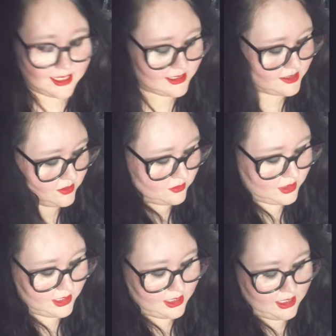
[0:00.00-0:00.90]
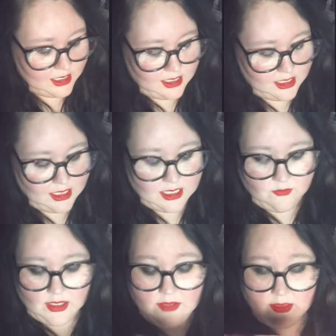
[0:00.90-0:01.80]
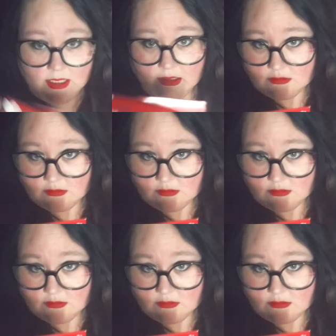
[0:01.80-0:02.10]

So if anything,